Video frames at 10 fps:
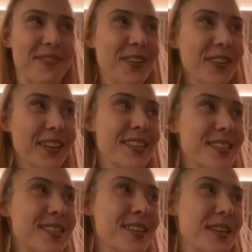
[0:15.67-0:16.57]
like this is
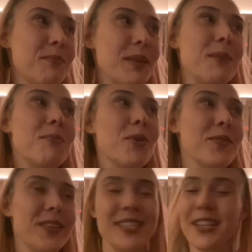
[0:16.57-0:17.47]
going to be more of a
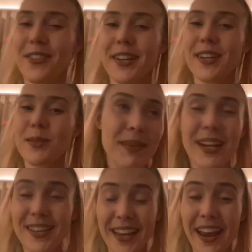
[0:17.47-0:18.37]
series
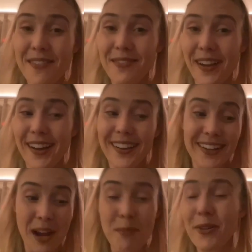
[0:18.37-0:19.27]
because I have a
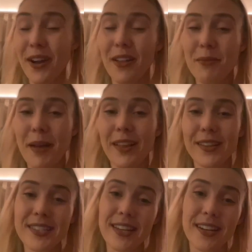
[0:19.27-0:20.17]
couple color palettes
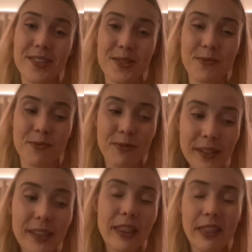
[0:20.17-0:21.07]
that I just
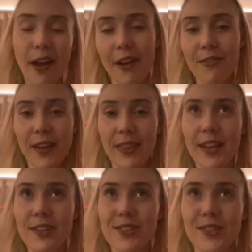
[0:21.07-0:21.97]
really love, and they
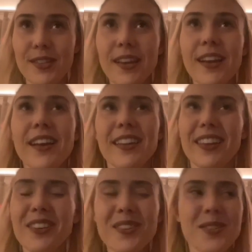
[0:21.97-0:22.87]

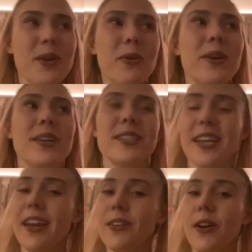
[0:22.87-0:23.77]
look so good
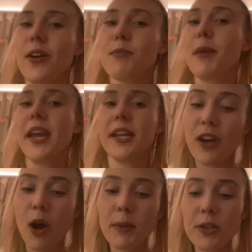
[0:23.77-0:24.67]
together on the page.
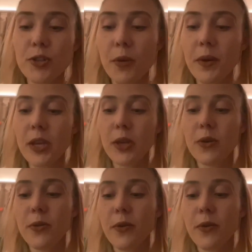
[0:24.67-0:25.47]
I'll be showing you